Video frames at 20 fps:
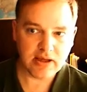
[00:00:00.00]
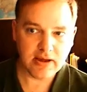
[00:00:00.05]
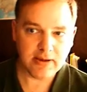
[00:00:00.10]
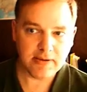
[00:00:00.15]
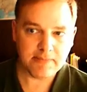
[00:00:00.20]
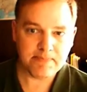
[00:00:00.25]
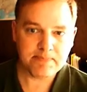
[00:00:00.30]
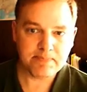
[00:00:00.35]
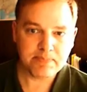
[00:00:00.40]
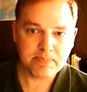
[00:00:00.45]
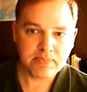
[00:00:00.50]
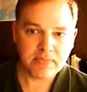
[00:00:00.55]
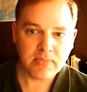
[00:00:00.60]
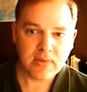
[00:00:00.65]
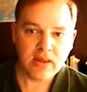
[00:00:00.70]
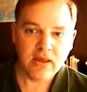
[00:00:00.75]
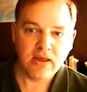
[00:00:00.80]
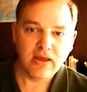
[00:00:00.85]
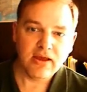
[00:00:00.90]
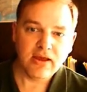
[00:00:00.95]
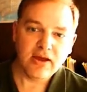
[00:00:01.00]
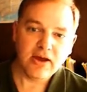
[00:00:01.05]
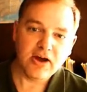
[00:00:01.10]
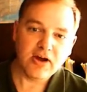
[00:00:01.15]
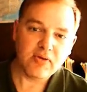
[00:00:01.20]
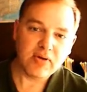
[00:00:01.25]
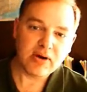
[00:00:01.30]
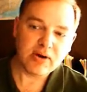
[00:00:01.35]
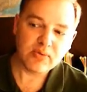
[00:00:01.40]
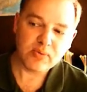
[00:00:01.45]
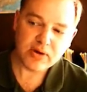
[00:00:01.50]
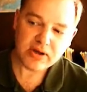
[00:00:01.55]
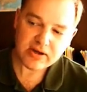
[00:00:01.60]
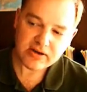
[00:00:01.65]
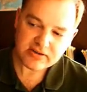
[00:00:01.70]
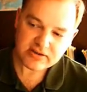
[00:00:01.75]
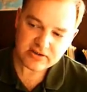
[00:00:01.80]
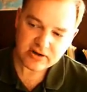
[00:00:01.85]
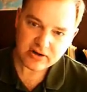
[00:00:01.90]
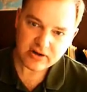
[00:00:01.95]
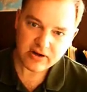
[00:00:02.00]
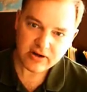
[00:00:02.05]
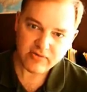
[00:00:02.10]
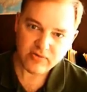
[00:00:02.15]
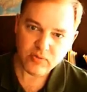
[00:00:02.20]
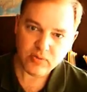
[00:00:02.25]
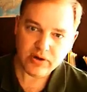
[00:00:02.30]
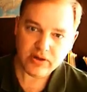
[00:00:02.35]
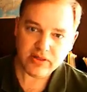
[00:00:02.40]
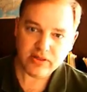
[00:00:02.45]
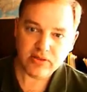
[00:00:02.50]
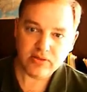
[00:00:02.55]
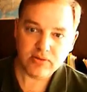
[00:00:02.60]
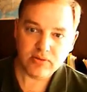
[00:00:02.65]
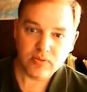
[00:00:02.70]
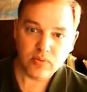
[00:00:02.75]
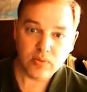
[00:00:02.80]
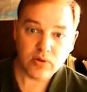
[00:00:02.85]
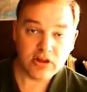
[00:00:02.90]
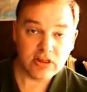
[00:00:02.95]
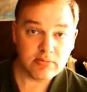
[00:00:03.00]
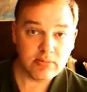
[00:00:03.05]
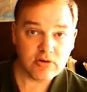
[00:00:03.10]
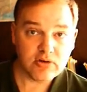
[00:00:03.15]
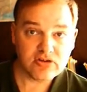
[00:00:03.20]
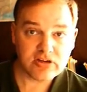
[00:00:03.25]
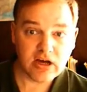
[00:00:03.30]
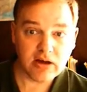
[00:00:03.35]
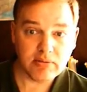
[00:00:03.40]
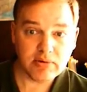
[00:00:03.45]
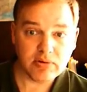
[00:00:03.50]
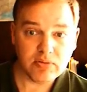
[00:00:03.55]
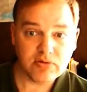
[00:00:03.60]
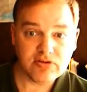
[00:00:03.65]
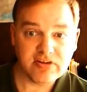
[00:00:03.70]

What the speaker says: okay? All right, we're going to start off with one of the most common,